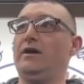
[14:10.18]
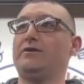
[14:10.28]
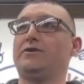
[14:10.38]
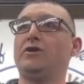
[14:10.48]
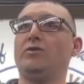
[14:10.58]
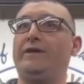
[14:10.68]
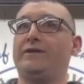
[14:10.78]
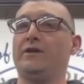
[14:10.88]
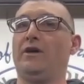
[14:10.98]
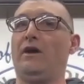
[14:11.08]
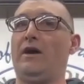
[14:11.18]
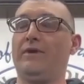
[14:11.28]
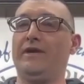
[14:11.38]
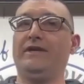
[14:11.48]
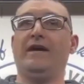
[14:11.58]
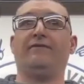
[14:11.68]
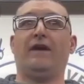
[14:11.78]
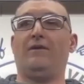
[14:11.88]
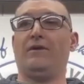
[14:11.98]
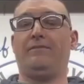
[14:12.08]
2 weeks ago, I would
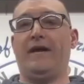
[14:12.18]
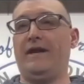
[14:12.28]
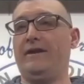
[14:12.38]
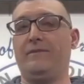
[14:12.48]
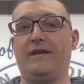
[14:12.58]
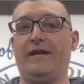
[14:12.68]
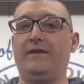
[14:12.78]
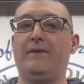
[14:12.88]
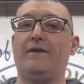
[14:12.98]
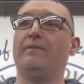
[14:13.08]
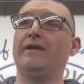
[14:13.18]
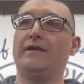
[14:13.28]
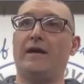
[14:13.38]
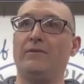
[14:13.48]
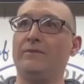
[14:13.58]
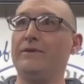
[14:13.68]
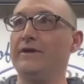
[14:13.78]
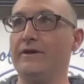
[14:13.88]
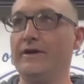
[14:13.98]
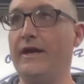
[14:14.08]
have bet anybody any amount of money that I wouldn't be
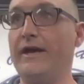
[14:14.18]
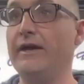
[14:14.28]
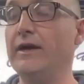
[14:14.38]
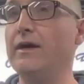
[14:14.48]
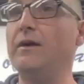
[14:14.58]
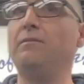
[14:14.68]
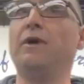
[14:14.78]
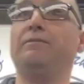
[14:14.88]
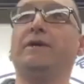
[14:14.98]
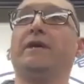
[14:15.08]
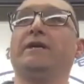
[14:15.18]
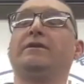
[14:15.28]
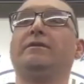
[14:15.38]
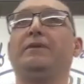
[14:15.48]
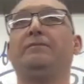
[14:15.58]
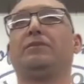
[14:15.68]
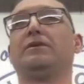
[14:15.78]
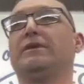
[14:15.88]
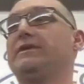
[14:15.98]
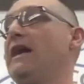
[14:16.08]
here today. But because of the
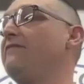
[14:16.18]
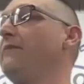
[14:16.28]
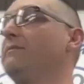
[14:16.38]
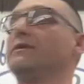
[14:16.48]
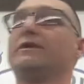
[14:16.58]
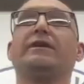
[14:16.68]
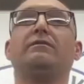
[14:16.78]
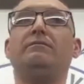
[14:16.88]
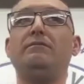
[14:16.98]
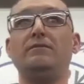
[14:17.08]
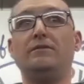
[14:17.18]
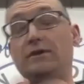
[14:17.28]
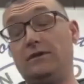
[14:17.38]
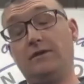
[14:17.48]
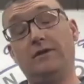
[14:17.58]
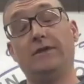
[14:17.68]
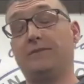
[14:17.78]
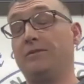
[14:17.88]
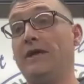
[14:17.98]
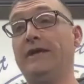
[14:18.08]
people, the staff members in this
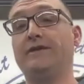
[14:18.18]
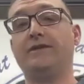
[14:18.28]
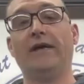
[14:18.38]
place,